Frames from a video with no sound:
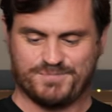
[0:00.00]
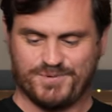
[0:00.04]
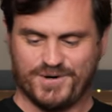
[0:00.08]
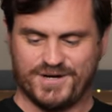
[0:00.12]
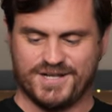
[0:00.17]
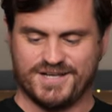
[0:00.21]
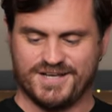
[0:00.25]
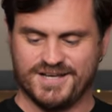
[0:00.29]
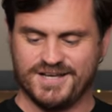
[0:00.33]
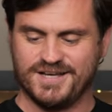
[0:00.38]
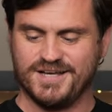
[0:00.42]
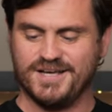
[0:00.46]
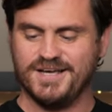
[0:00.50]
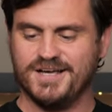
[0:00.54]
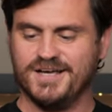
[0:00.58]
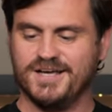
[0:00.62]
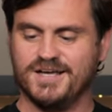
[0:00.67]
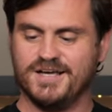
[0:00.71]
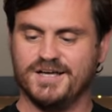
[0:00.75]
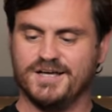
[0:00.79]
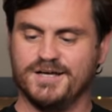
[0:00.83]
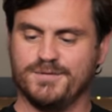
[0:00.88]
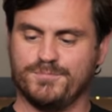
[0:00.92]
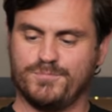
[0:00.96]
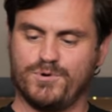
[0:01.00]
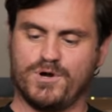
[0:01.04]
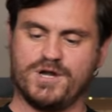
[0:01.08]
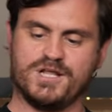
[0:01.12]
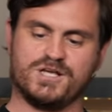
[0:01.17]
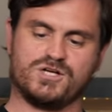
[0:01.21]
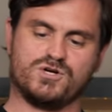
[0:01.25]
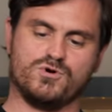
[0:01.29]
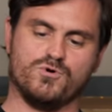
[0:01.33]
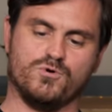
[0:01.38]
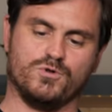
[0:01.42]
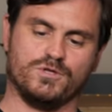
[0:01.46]
is pretty
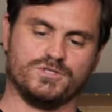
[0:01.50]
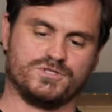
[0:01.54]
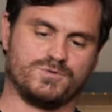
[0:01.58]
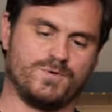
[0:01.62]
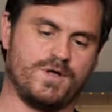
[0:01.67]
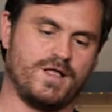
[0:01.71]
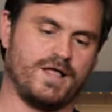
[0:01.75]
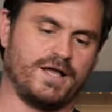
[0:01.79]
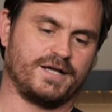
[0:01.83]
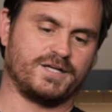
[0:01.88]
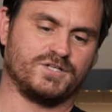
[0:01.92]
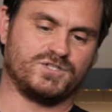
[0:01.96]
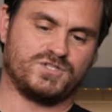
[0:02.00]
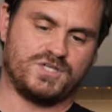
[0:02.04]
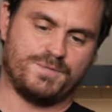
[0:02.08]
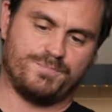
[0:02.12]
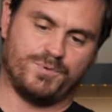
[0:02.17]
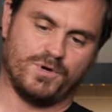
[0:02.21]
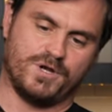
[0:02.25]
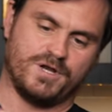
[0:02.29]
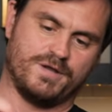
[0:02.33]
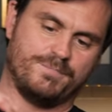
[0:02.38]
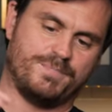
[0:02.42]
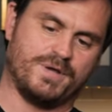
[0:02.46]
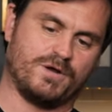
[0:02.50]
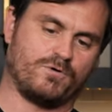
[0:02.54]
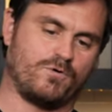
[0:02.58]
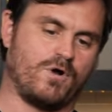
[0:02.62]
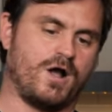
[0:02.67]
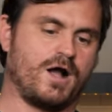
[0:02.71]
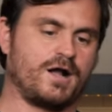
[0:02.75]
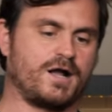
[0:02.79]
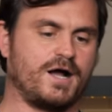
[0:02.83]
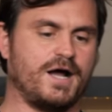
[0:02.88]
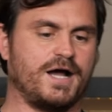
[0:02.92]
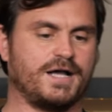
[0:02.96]
cool as well. I could see putting a big
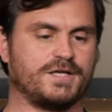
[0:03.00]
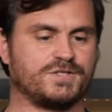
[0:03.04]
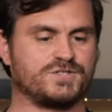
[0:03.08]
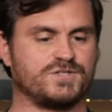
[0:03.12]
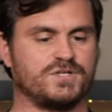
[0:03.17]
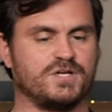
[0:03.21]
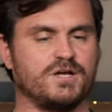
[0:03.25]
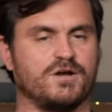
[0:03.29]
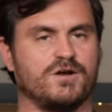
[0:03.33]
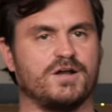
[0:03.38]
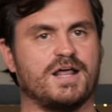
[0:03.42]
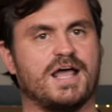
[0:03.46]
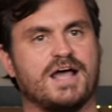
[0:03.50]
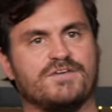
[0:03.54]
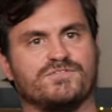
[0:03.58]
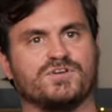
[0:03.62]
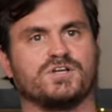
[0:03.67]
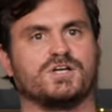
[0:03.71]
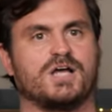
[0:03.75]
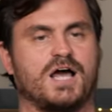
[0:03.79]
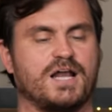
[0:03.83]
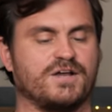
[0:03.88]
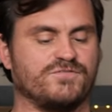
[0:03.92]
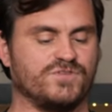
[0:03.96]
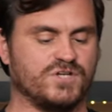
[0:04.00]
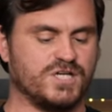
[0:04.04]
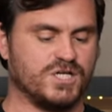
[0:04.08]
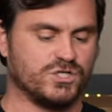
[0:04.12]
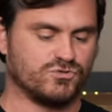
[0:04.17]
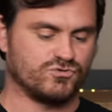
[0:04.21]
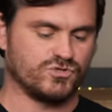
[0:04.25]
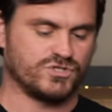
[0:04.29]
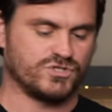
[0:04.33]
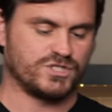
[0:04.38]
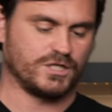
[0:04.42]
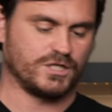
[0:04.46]
rock of ice in here and having kind of an
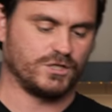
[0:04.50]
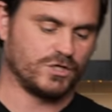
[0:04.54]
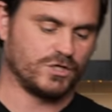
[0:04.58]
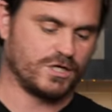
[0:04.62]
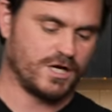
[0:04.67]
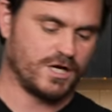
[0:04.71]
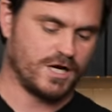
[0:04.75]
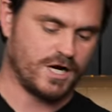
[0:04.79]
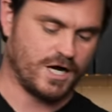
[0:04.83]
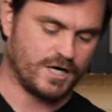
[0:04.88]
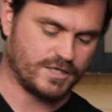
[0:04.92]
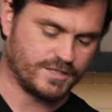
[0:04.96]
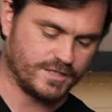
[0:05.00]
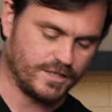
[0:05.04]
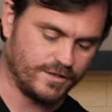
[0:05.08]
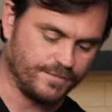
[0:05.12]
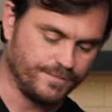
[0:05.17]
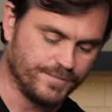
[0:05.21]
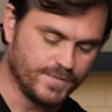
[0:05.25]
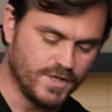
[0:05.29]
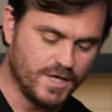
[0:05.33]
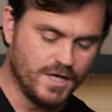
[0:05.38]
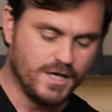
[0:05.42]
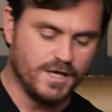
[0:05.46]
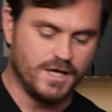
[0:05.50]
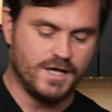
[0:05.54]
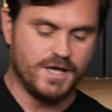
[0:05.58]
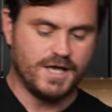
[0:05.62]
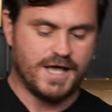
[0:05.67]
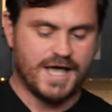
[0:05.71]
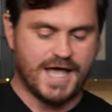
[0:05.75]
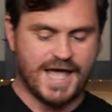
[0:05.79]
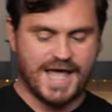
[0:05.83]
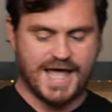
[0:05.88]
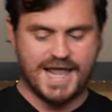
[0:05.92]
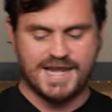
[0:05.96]
interesting looking cocktail.
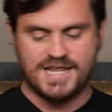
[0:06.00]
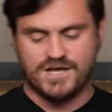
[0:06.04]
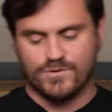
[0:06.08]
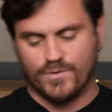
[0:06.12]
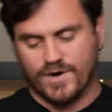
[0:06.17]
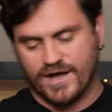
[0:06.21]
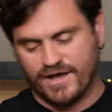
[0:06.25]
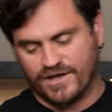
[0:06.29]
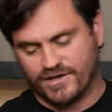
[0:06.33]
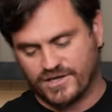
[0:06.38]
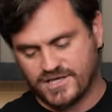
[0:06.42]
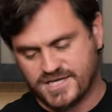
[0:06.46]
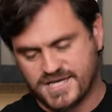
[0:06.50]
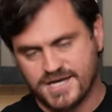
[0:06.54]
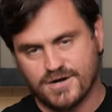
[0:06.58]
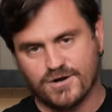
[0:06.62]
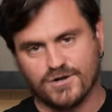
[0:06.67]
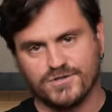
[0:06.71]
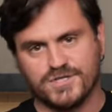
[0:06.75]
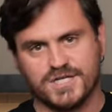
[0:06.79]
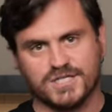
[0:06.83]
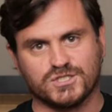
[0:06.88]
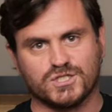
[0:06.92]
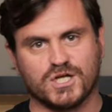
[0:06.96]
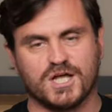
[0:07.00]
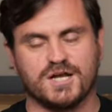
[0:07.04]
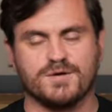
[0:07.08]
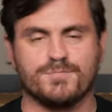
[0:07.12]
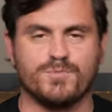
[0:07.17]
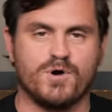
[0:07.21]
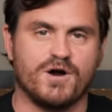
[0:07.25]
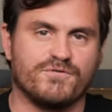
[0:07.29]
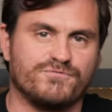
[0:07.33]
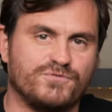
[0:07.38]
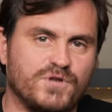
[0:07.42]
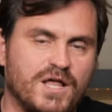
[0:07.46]
Anyway, here on the Educated
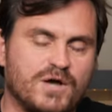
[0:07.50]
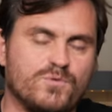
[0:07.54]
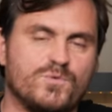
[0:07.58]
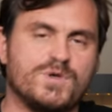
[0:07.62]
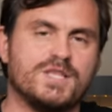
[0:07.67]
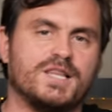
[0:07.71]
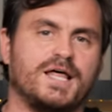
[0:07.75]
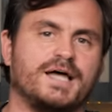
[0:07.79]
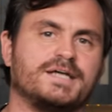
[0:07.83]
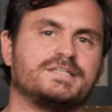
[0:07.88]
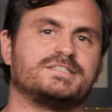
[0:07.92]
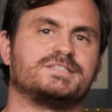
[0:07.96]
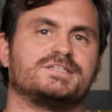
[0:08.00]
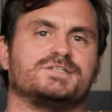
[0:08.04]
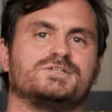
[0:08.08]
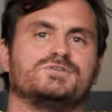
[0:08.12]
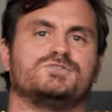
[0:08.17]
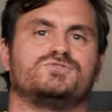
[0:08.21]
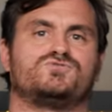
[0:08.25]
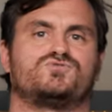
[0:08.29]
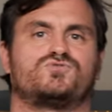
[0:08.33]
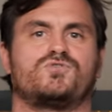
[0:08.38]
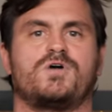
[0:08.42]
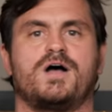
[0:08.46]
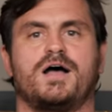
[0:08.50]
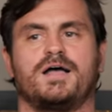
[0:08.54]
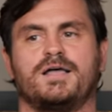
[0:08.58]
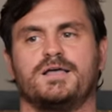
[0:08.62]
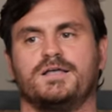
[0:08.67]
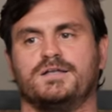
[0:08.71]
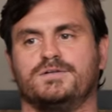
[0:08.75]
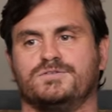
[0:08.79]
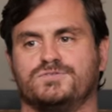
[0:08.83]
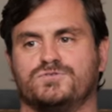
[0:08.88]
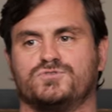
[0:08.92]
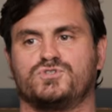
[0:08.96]
Barfly, we like to try
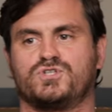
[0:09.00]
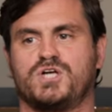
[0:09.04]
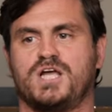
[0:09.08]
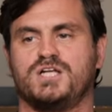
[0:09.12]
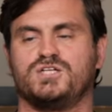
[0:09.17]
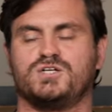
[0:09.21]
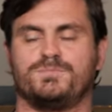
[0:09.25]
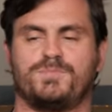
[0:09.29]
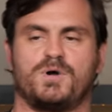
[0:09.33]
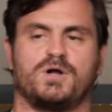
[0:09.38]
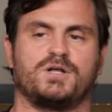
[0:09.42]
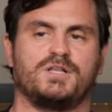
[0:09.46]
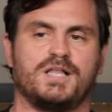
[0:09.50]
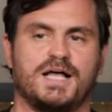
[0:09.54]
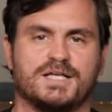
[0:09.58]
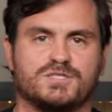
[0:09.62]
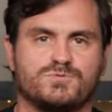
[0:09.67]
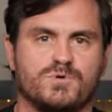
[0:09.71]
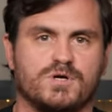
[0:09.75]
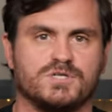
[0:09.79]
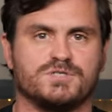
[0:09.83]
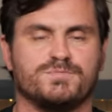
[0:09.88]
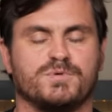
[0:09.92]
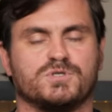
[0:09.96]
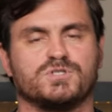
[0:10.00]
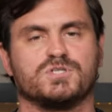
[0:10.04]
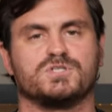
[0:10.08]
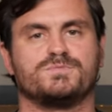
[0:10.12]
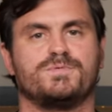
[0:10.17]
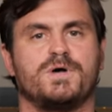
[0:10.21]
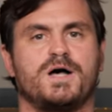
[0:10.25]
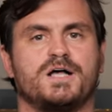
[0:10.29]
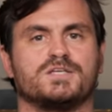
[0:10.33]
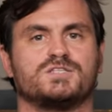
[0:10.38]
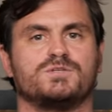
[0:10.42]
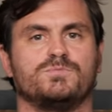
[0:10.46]
and change up our glassware as much as
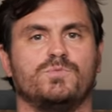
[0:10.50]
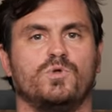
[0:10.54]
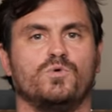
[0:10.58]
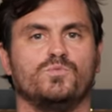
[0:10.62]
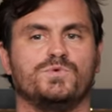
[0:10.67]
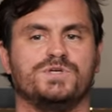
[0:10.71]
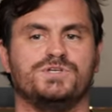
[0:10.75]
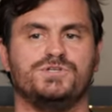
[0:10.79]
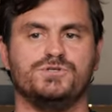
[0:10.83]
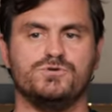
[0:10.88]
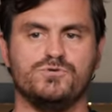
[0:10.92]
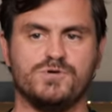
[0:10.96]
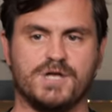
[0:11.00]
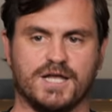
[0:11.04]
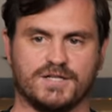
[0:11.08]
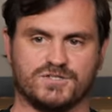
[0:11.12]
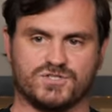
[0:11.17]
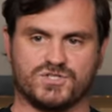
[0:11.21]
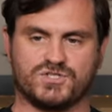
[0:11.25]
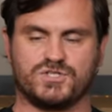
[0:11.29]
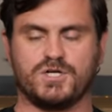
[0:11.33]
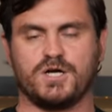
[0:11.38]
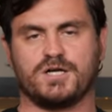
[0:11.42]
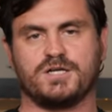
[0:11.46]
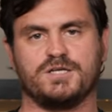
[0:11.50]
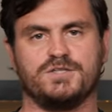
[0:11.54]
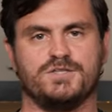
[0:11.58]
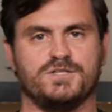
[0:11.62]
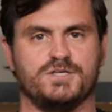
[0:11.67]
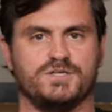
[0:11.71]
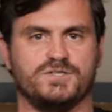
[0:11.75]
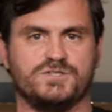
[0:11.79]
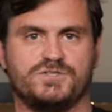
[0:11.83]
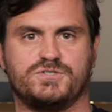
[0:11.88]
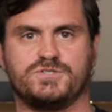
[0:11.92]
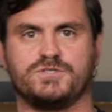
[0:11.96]
possible. We do get stuck in
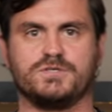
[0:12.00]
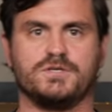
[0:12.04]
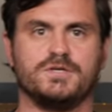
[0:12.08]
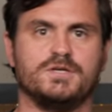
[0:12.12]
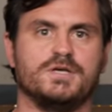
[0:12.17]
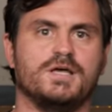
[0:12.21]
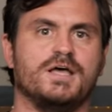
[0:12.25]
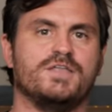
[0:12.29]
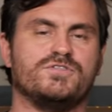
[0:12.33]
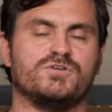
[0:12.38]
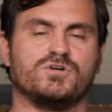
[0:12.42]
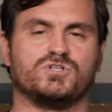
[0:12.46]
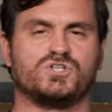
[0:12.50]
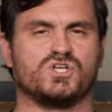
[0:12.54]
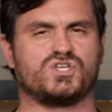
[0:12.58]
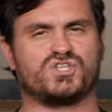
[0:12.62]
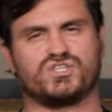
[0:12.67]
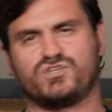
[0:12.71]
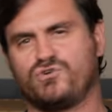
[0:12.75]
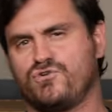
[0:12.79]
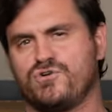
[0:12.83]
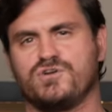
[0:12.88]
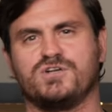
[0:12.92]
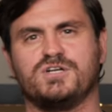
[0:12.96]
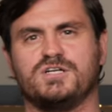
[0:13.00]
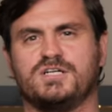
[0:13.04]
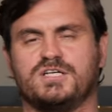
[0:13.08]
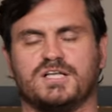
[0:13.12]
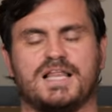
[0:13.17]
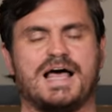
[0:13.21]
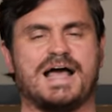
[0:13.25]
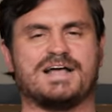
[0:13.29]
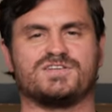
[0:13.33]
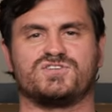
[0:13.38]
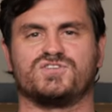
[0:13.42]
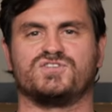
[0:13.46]
these. There are just certain
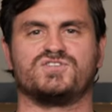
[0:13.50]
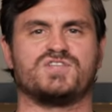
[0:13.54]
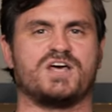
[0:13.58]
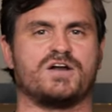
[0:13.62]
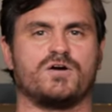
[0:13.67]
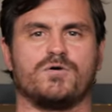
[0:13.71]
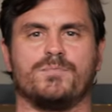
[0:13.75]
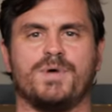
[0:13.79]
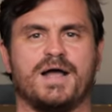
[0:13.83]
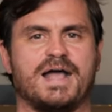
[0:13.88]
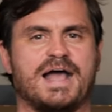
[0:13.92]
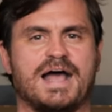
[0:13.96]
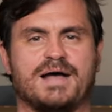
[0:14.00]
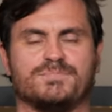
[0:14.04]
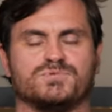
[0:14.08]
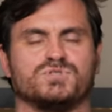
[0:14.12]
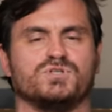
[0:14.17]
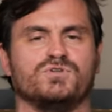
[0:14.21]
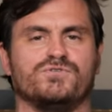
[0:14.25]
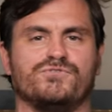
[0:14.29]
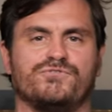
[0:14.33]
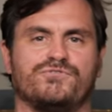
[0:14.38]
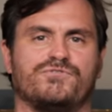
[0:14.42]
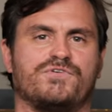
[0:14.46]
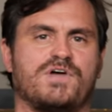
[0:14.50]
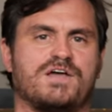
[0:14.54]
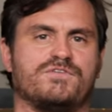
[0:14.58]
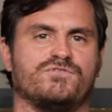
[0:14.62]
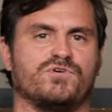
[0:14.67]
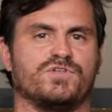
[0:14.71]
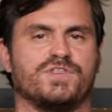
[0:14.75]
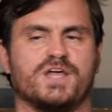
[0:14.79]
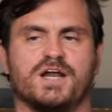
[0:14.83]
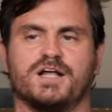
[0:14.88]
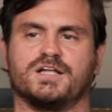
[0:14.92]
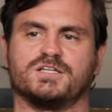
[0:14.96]
glasses that are my absolute
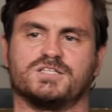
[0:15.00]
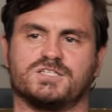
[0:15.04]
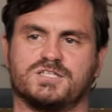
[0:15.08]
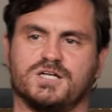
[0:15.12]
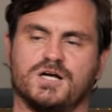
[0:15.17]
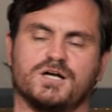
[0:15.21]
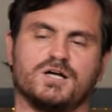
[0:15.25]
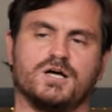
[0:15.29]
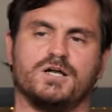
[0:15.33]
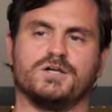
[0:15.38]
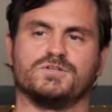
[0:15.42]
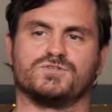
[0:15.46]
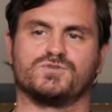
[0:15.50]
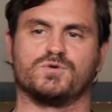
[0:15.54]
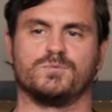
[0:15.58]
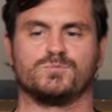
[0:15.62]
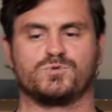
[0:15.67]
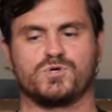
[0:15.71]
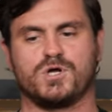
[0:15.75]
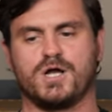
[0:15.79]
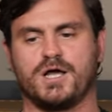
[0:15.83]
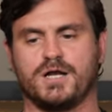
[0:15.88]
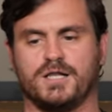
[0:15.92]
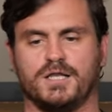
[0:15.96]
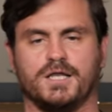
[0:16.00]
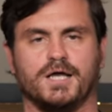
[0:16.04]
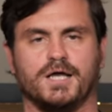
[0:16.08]
favorite that I get stuck on. And so I'm trying